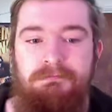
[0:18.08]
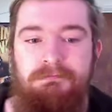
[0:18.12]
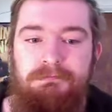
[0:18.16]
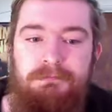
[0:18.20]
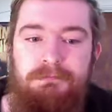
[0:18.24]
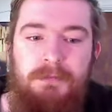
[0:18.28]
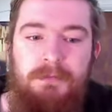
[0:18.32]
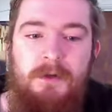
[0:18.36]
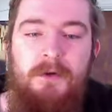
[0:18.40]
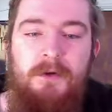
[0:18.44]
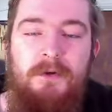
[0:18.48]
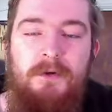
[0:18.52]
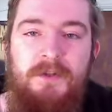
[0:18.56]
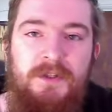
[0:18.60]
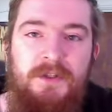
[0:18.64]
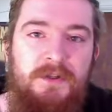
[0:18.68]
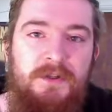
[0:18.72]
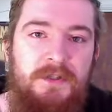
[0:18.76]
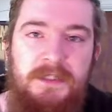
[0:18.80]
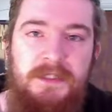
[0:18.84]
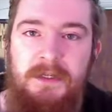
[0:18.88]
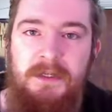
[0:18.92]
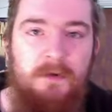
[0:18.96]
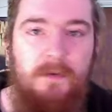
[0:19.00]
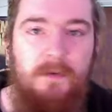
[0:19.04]
Call of
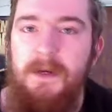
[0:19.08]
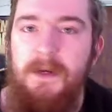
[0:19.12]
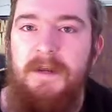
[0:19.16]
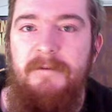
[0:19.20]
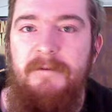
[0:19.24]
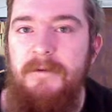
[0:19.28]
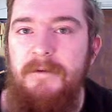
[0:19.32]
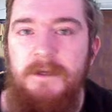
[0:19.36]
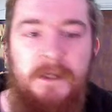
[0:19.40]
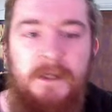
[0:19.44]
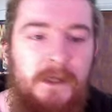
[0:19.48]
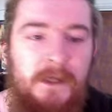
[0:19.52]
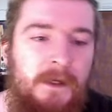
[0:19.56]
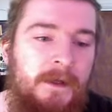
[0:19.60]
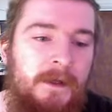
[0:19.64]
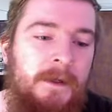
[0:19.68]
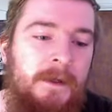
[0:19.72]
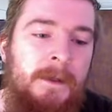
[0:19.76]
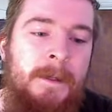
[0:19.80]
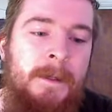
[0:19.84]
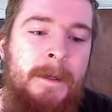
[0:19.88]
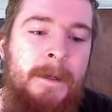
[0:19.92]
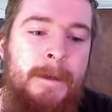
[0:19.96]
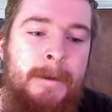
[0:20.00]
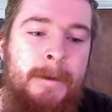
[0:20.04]
Duty or whatever.
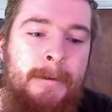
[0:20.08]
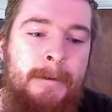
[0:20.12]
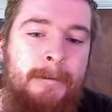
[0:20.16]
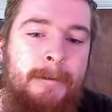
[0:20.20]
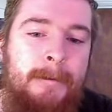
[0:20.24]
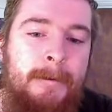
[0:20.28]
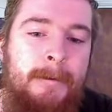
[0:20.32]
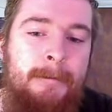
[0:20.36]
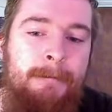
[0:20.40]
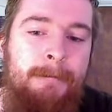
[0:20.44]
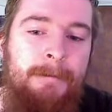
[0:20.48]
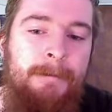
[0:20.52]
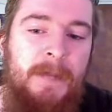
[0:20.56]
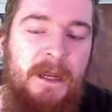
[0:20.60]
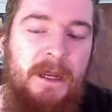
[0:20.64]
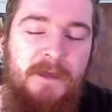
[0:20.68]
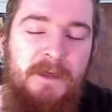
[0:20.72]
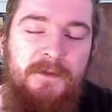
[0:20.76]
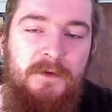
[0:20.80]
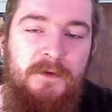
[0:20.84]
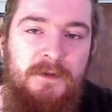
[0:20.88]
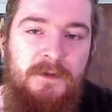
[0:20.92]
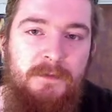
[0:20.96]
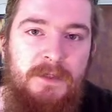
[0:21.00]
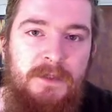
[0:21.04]
And I
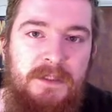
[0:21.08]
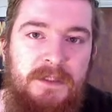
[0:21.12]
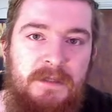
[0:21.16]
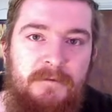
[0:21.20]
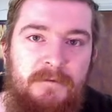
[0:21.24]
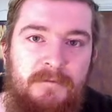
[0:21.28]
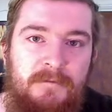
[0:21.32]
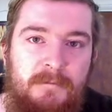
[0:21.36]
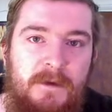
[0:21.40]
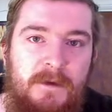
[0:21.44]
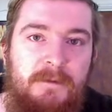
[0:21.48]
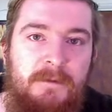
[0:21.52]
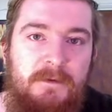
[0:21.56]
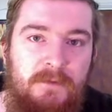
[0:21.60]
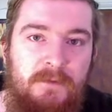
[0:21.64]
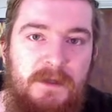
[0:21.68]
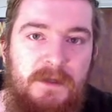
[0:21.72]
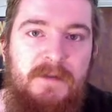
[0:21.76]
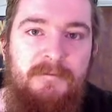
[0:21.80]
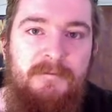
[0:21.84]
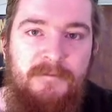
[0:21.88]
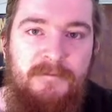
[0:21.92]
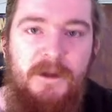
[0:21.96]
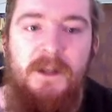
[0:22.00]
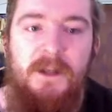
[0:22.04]
thought to myself it might be
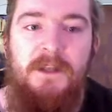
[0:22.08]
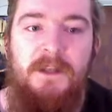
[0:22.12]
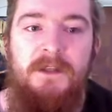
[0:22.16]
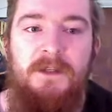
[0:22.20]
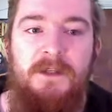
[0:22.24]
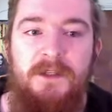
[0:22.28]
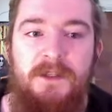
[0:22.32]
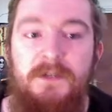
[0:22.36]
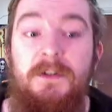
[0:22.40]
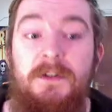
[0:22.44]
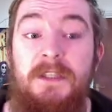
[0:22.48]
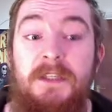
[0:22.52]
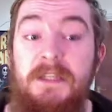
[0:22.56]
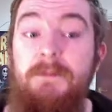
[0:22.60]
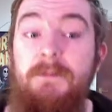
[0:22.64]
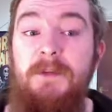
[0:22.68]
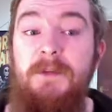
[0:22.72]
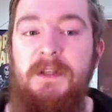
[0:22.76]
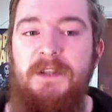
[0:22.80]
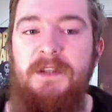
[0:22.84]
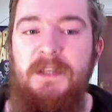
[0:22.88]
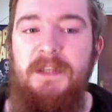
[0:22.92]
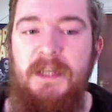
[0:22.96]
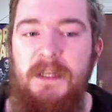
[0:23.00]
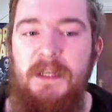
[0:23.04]
really fun to do a similar
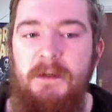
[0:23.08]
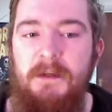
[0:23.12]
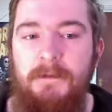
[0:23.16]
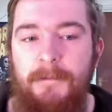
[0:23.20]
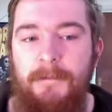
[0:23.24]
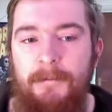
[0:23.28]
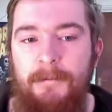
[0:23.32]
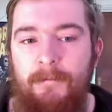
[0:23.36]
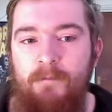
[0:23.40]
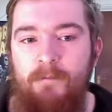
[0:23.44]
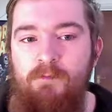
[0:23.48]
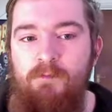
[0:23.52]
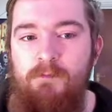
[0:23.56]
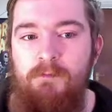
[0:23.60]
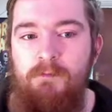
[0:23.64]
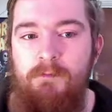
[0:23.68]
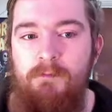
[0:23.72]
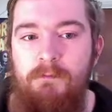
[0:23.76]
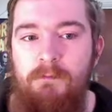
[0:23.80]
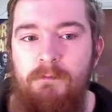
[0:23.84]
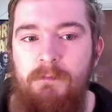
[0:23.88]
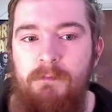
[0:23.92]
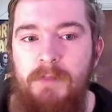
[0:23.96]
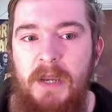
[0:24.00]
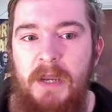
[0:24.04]
thing,
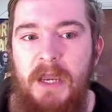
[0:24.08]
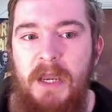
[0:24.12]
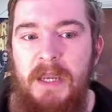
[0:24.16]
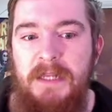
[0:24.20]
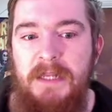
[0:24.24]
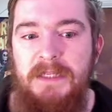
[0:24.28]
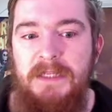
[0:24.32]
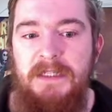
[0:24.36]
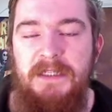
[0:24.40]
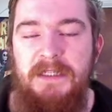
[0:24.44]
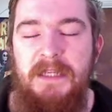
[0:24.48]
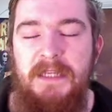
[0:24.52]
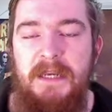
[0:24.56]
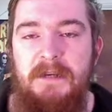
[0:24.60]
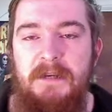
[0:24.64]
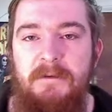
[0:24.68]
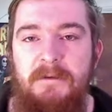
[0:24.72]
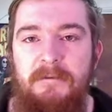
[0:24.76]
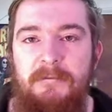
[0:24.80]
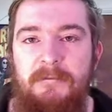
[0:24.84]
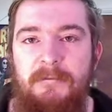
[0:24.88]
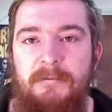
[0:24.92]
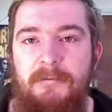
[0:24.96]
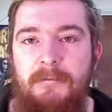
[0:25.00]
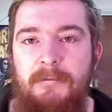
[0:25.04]
but instead
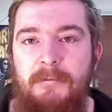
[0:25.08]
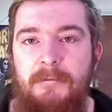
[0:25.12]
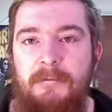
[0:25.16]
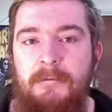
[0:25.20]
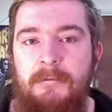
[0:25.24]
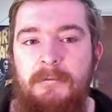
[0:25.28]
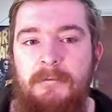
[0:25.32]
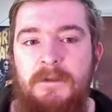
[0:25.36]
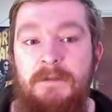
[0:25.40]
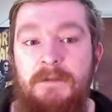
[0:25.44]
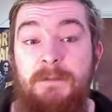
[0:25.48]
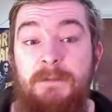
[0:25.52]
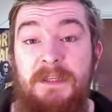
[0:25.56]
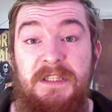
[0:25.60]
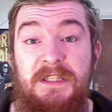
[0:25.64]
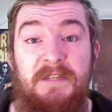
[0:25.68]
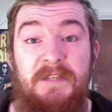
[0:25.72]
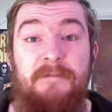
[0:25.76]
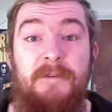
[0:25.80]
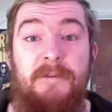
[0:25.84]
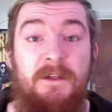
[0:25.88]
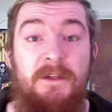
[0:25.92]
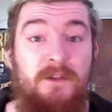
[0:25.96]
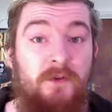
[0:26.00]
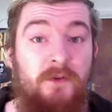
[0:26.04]
of
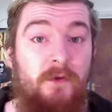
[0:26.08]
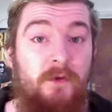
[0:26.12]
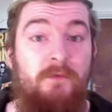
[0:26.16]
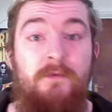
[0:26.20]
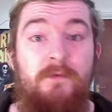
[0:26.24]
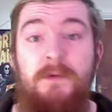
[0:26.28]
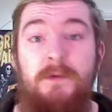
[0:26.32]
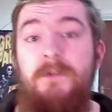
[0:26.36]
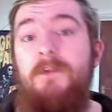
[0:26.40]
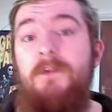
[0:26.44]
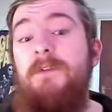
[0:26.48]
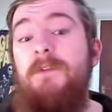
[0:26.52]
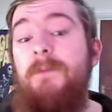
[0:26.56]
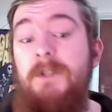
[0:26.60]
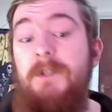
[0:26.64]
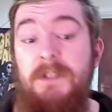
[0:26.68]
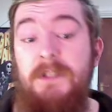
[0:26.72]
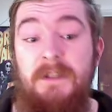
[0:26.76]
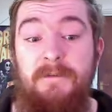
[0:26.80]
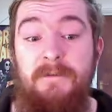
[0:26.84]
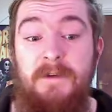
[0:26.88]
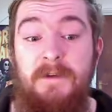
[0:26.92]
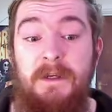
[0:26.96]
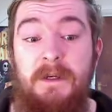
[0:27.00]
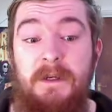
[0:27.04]
specific genres or
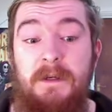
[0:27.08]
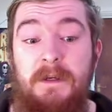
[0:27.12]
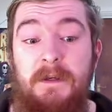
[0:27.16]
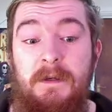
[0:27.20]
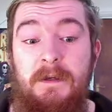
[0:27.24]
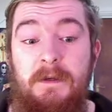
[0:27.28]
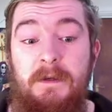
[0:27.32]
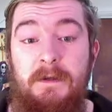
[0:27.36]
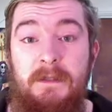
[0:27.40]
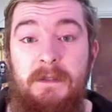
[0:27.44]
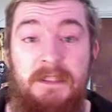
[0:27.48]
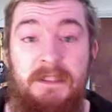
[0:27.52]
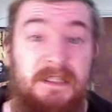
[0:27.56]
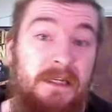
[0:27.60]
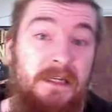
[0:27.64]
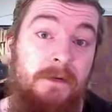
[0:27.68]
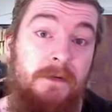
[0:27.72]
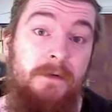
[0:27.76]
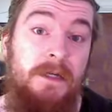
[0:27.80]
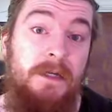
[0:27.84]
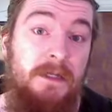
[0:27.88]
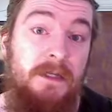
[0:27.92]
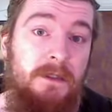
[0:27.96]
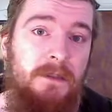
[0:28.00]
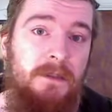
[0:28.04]
specific
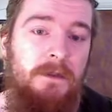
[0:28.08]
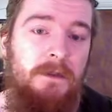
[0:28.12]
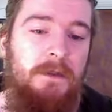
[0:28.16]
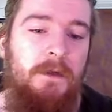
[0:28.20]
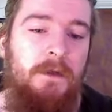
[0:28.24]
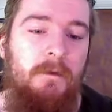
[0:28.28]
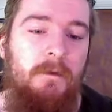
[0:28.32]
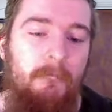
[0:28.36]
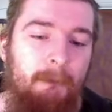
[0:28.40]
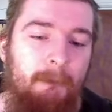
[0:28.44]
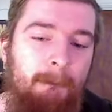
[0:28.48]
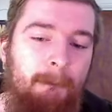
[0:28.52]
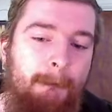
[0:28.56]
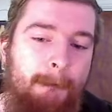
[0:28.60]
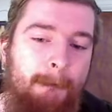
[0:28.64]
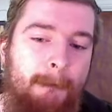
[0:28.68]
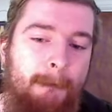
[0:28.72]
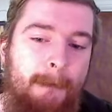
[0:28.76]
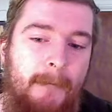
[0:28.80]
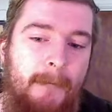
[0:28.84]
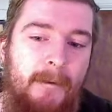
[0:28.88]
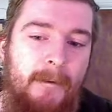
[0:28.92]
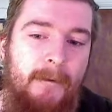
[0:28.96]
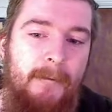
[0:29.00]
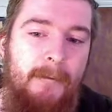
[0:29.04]
series,
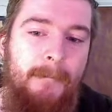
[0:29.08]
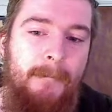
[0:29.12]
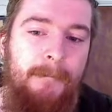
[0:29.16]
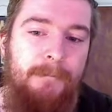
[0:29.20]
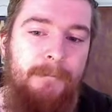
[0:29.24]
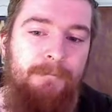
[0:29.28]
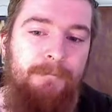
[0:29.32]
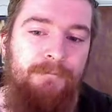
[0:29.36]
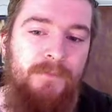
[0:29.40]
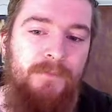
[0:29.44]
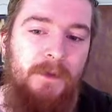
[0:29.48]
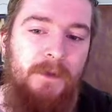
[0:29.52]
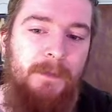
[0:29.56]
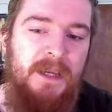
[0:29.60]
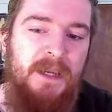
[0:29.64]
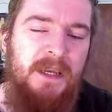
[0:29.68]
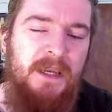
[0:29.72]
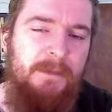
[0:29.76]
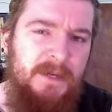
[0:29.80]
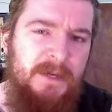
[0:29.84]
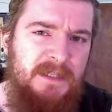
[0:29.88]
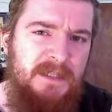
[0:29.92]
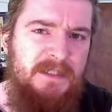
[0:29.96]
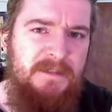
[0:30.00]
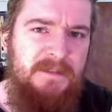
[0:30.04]
make it a
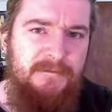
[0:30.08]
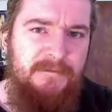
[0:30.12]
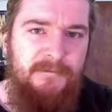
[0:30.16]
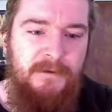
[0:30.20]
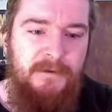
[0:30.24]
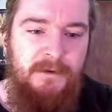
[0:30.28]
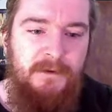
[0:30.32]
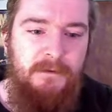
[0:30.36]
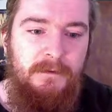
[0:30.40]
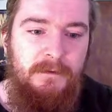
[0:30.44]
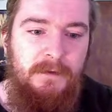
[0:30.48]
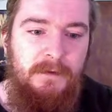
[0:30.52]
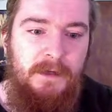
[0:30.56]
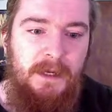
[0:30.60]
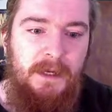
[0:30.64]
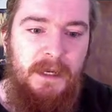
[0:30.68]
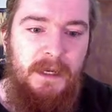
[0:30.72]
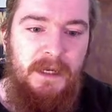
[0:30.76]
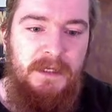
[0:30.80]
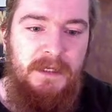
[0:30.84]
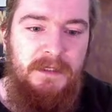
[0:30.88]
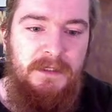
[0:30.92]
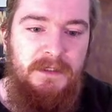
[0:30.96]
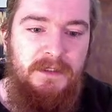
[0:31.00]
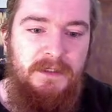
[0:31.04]
bit different.
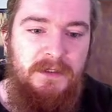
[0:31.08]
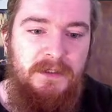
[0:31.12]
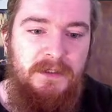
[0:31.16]
And